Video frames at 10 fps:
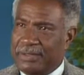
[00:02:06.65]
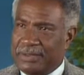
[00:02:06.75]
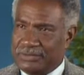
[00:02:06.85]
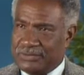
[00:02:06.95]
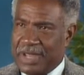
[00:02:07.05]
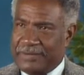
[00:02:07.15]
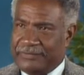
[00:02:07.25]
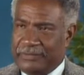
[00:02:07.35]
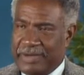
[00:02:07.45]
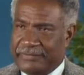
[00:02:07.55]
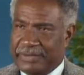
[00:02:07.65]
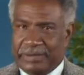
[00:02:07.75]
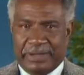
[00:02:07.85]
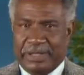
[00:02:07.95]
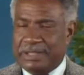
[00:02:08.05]
it is right forever,
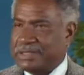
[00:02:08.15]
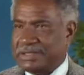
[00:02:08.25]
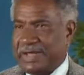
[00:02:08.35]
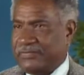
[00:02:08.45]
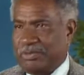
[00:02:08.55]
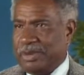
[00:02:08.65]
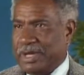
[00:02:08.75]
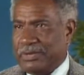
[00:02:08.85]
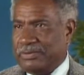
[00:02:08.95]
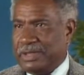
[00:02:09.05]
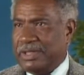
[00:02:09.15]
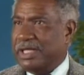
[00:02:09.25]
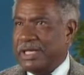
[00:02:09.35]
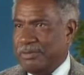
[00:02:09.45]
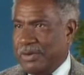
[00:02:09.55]
and he doesn't have to bother with it
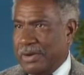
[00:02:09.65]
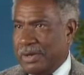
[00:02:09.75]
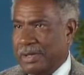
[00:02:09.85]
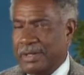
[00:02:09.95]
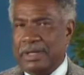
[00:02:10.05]
anymore.